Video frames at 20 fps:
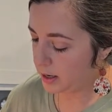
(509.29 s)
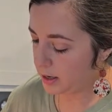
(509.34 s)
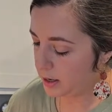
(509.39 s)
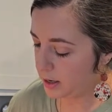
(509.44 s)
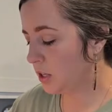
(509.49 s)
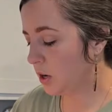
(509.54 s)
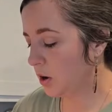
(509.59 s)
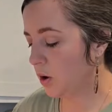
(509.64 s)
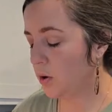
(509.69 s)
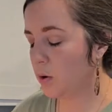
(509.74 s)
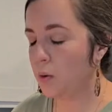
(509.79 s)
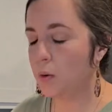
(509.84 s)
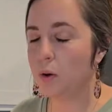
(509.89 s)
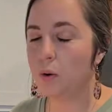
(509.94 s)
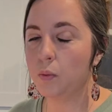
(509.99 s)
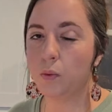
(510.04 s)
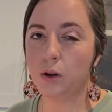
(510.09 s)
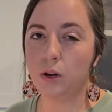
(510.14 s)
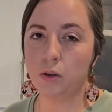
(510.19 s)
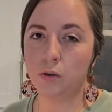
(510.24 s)
So
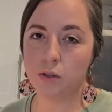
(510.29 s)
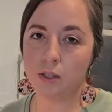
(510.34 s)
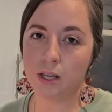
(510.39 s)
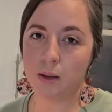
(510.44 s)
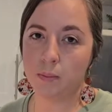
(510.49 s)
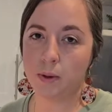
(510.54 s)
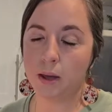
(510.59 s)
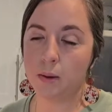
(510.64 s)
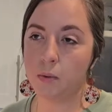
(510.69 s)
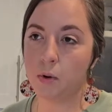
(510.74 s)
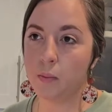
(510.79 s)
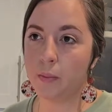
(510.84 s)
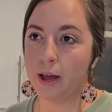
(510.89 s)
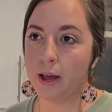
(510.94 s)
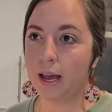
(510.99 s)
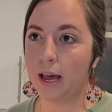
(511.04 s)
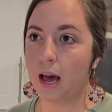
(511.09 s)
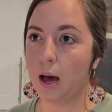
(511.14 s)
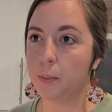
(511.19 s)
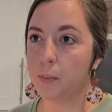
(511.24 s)
when you see people
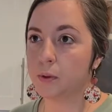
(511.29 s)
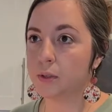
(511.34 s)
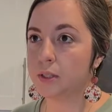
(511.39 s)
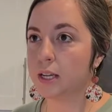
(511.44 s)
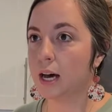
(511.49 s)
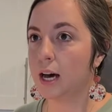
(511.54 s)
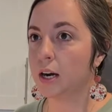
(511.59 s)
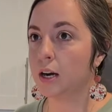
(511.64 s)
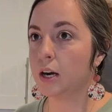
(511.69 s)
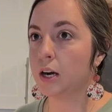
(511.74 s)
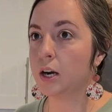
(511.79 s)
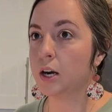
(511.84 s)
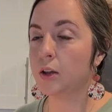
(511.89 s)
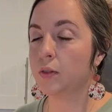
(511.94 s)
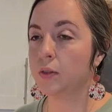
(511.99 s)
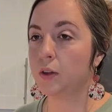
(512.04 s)
make apple cider,